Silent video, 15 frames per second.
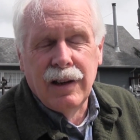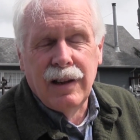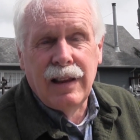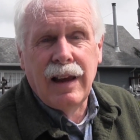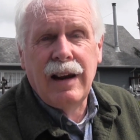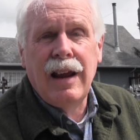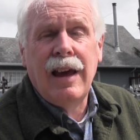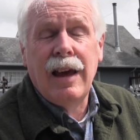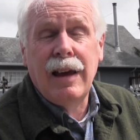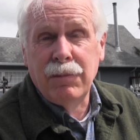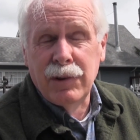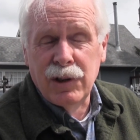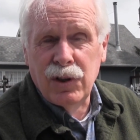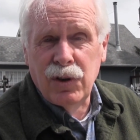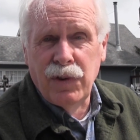and that
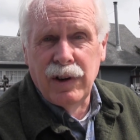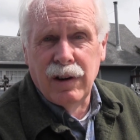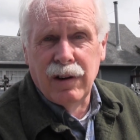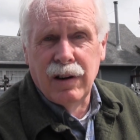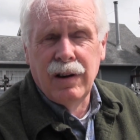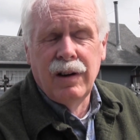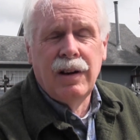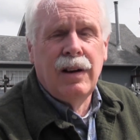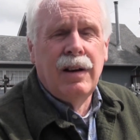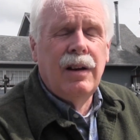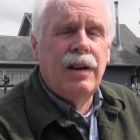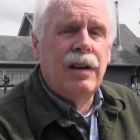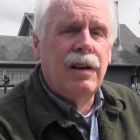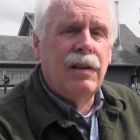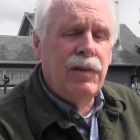atmosphere
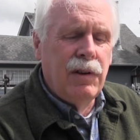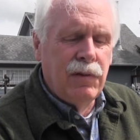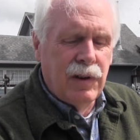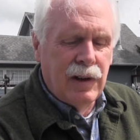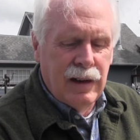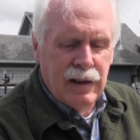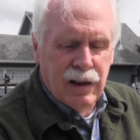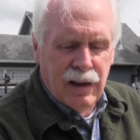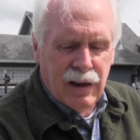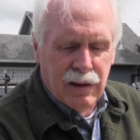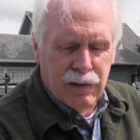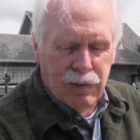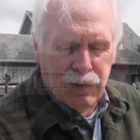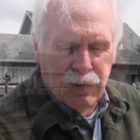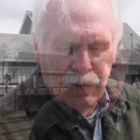of divine
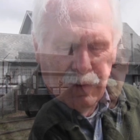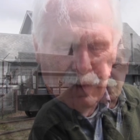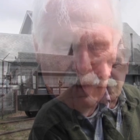love.